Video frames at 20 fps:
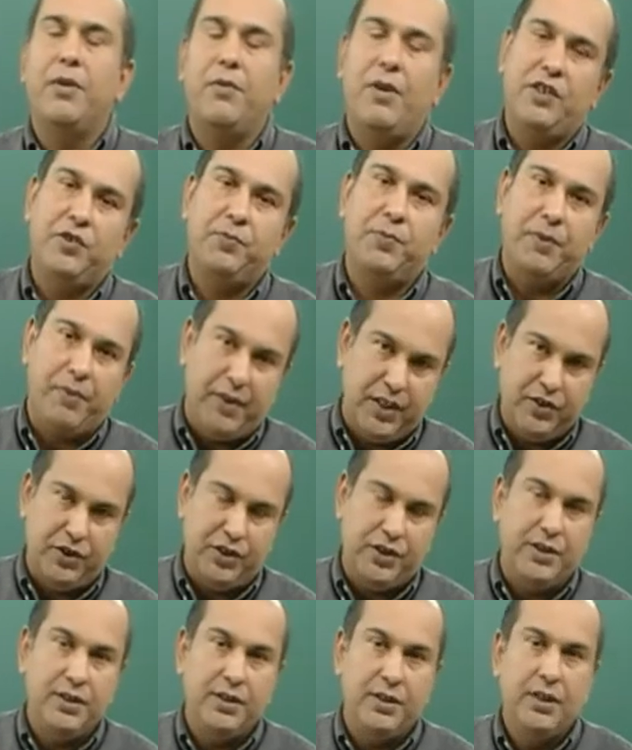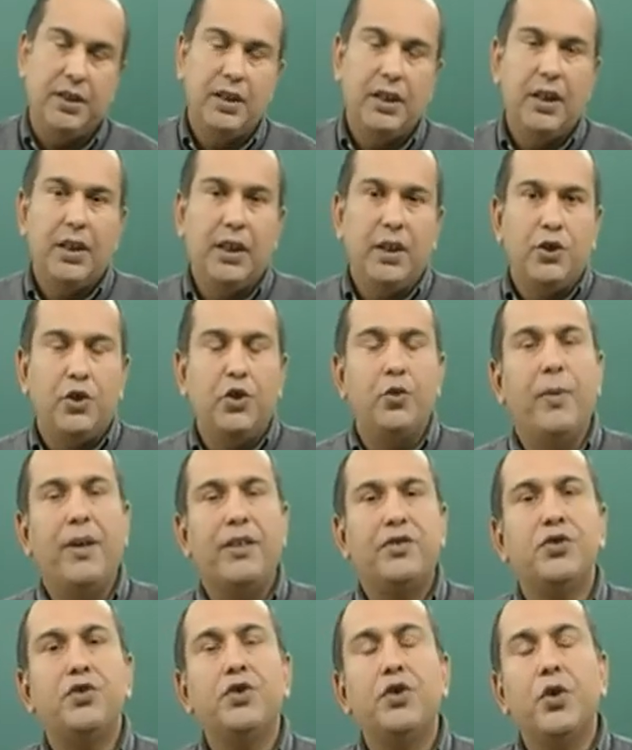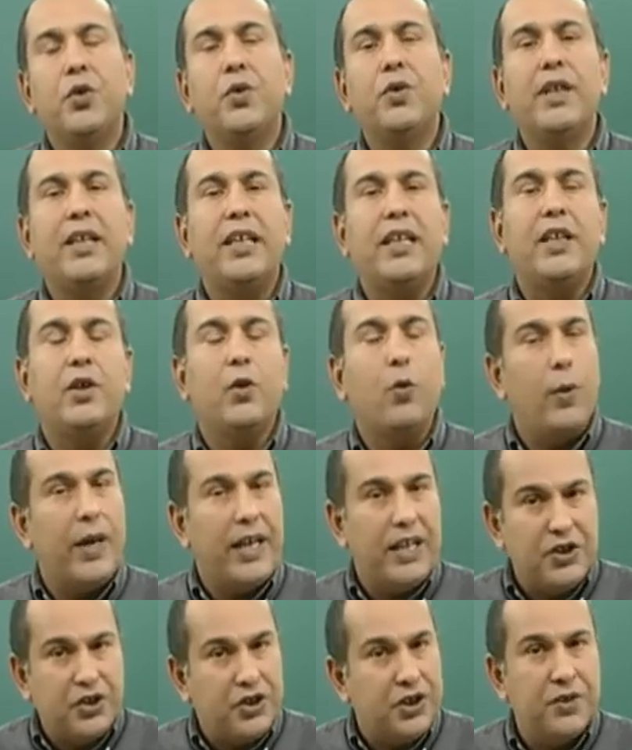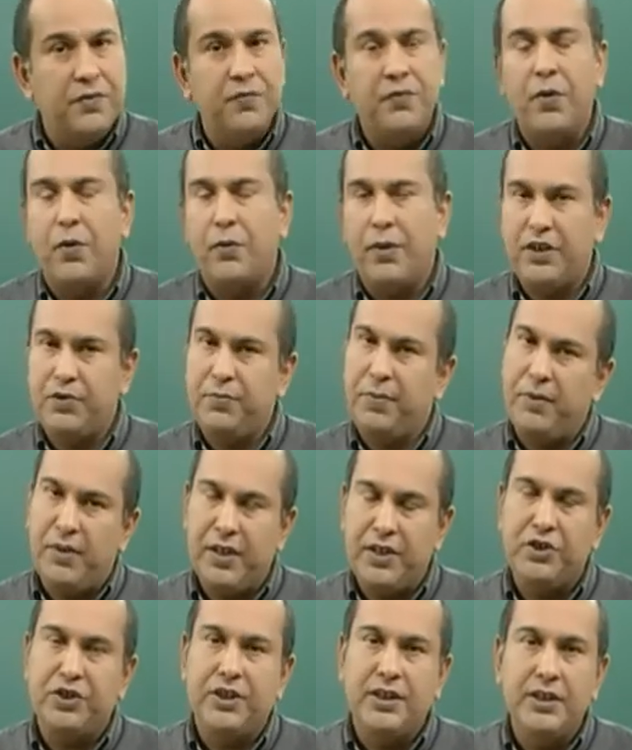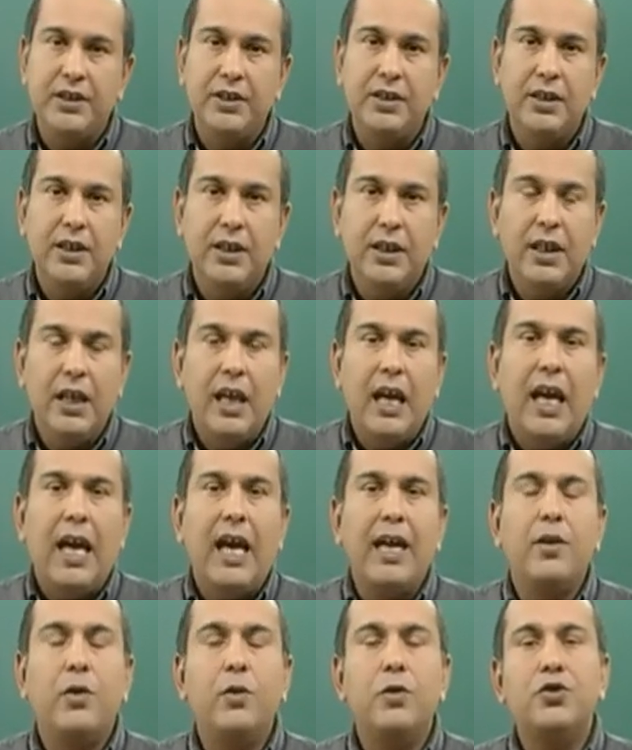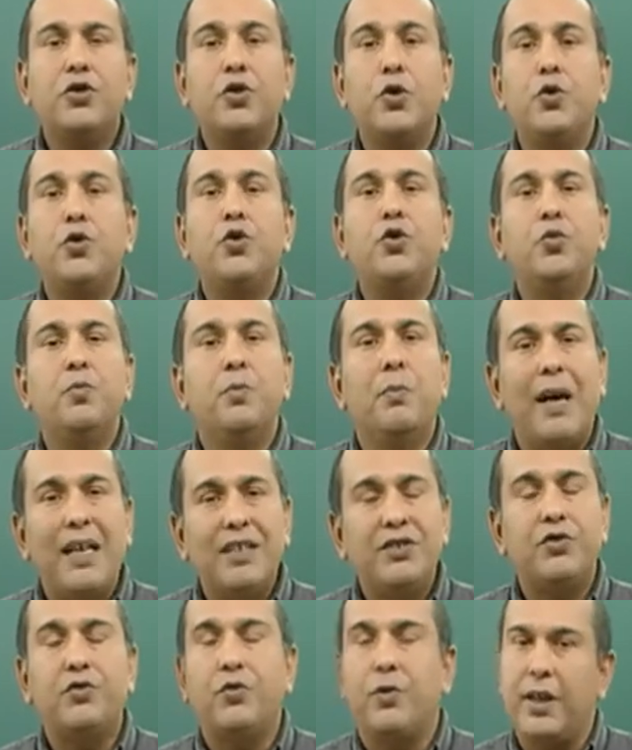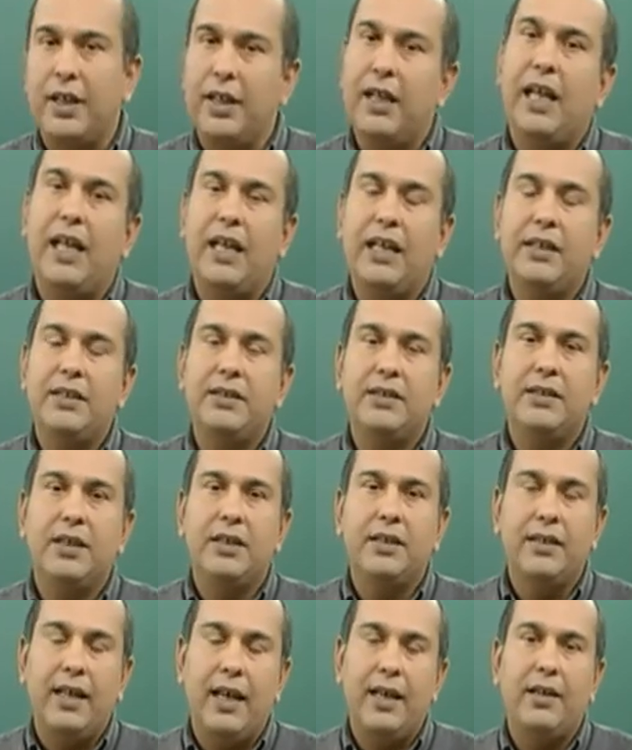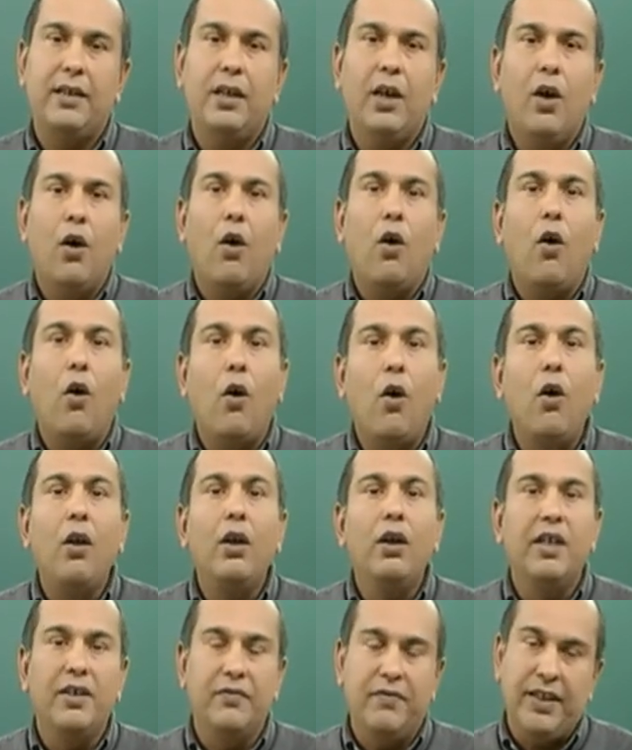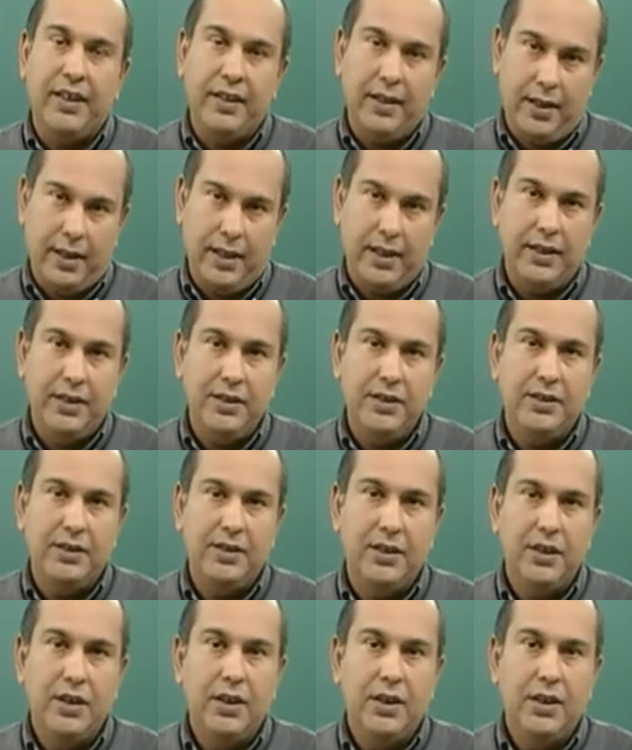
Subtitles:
respiration. You must know the equation for respiration, and also you must realize that all living things